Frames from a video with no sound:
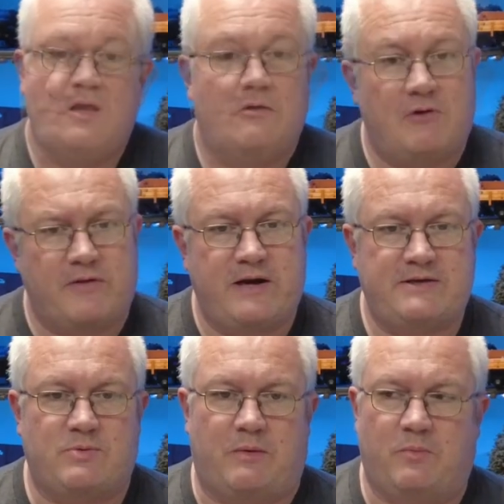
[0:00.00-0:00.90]
Right, the
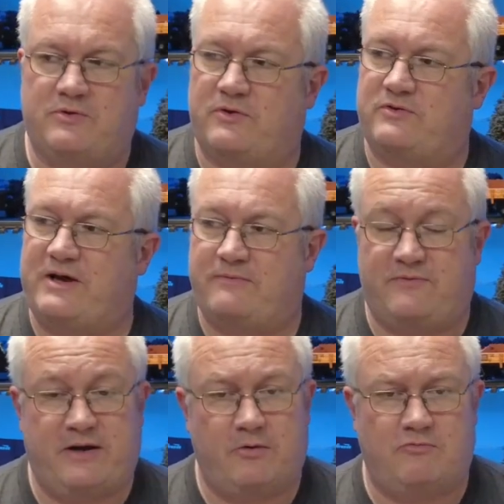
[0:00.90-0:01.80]
next one was the Taff
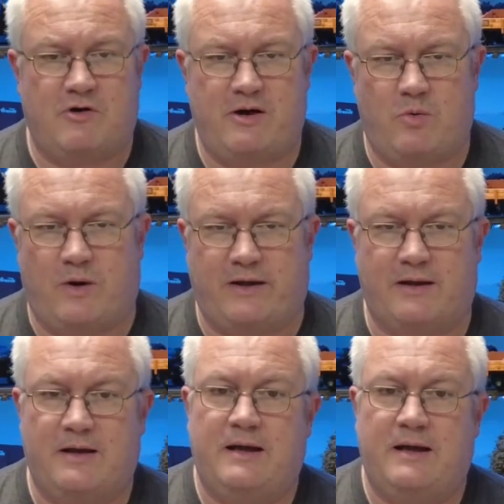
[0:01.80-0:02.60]
Vale Railway.